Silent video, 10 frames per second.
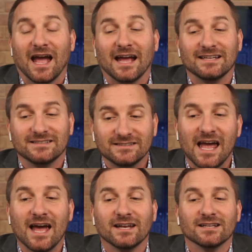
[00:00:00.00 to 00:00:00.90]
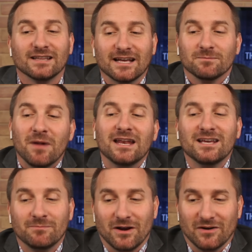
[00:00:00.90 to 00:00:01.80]
And he said, like
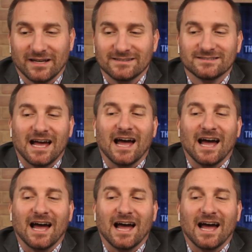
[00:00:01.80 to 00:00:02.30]
many Americans,